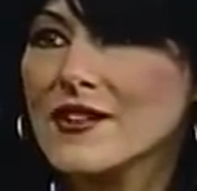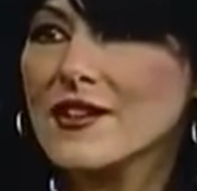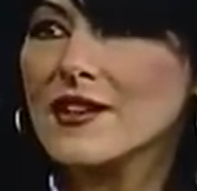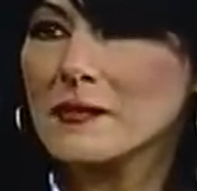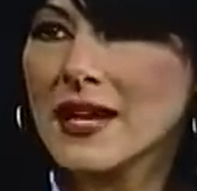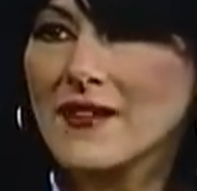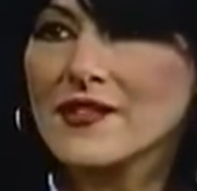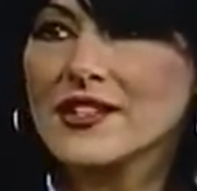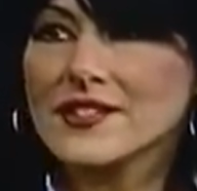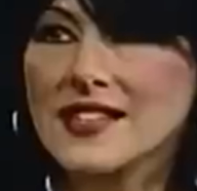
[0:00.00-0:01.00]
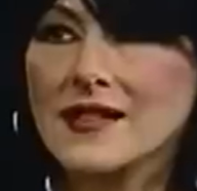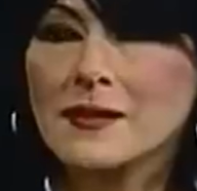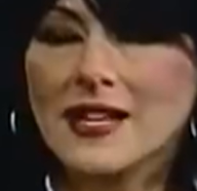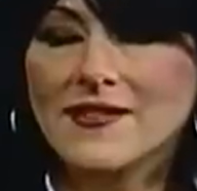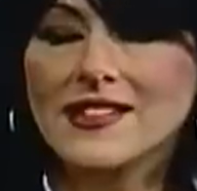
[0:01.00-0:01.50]
a
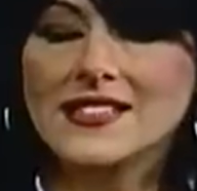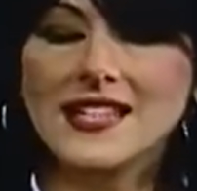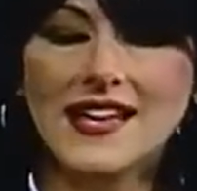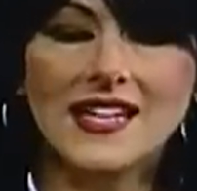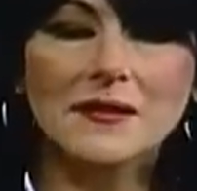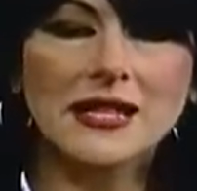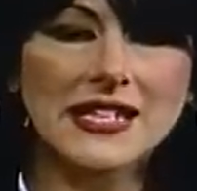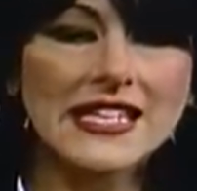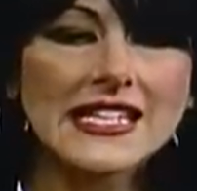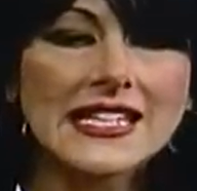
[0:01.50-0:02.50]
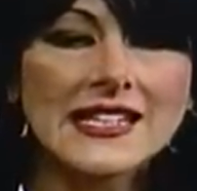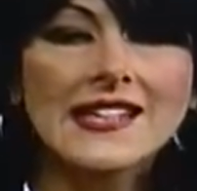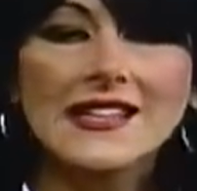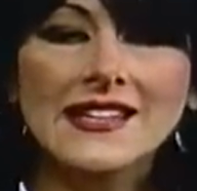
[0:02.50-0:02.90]
mafia dad. I mean, he